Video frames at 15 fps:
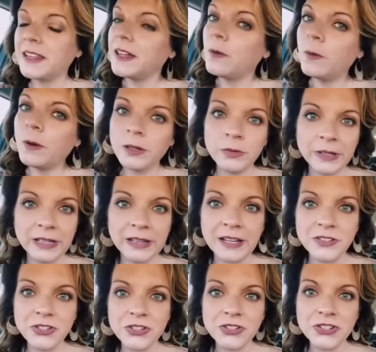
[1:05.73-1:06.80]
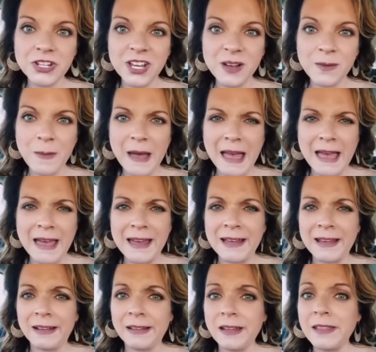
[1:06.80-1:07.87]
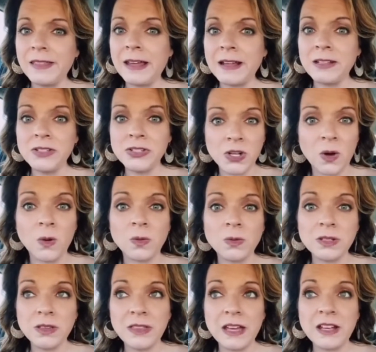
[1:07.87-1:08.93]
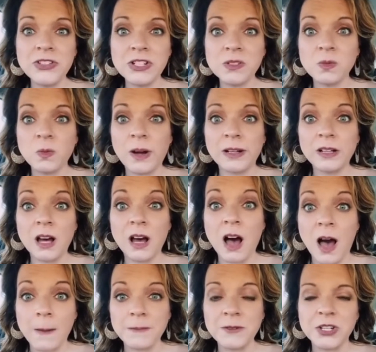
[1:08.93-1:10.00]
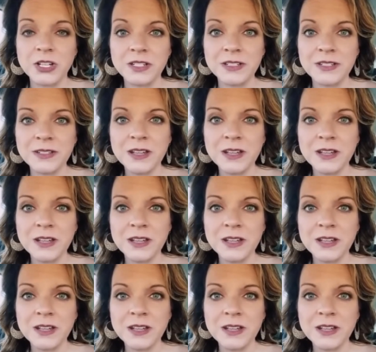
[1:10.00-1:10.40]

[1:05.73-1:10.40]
they want a relationship and they don't. They just want options.